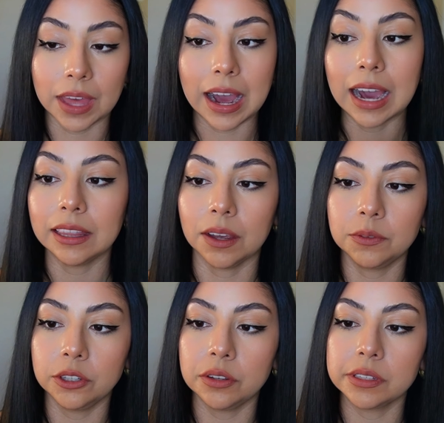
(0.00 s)
that I
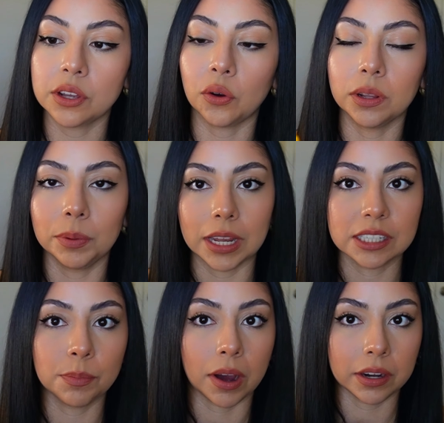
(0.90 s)
love to use the
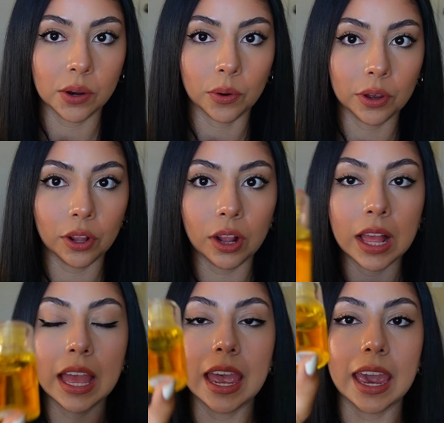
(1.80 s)
Olaplex bonding oil,
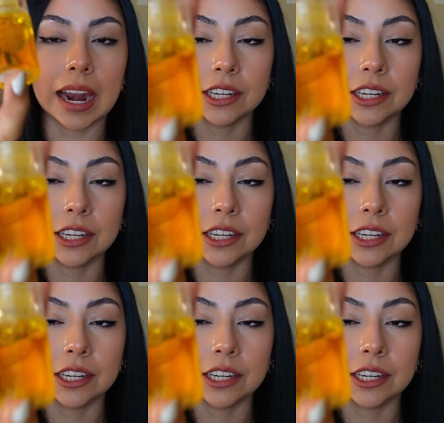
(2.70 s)
and I